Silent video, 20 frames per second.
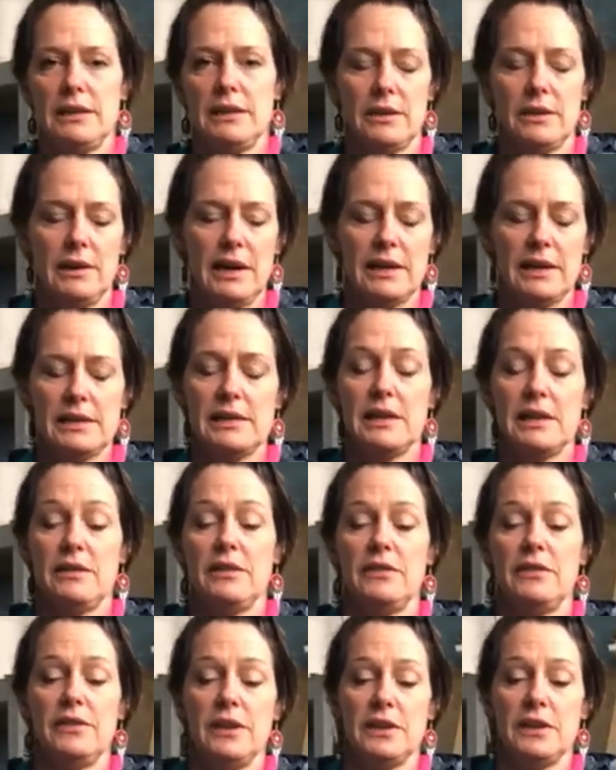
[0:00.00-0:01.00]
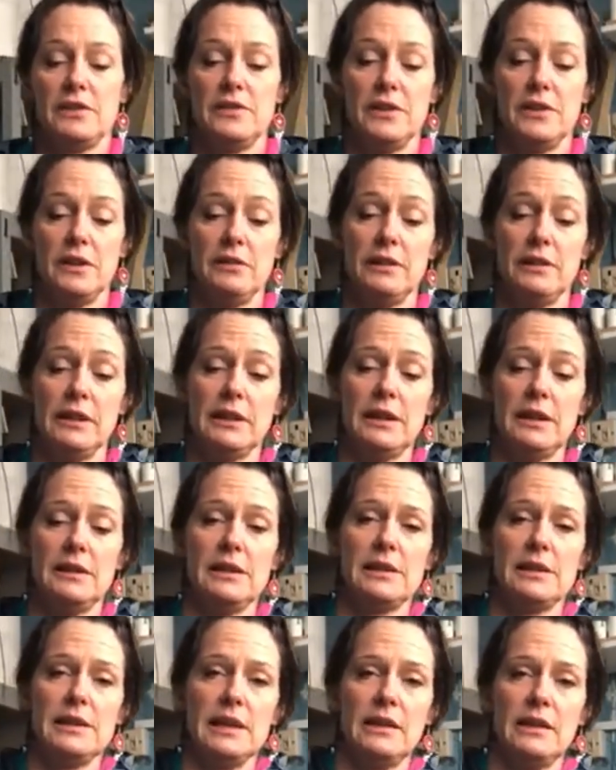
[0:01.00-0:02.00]
So it has to have the first firing, then the
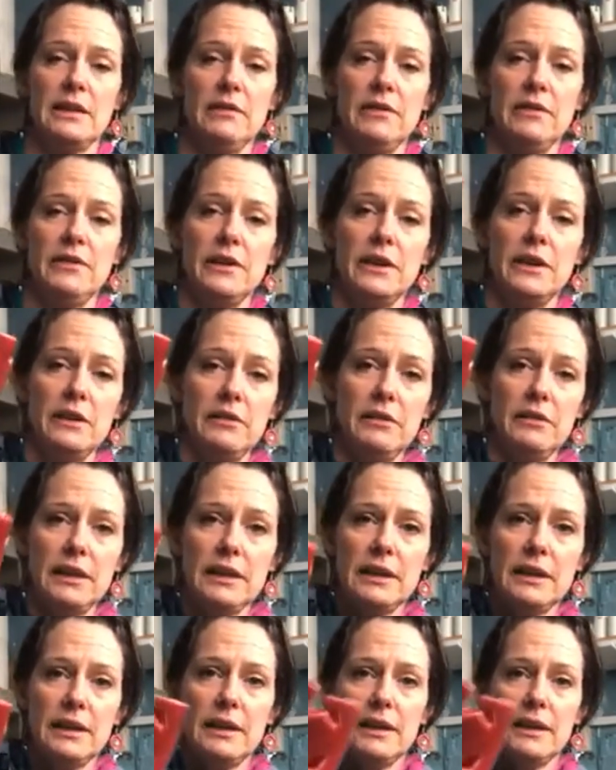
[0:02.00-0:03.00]
second firing,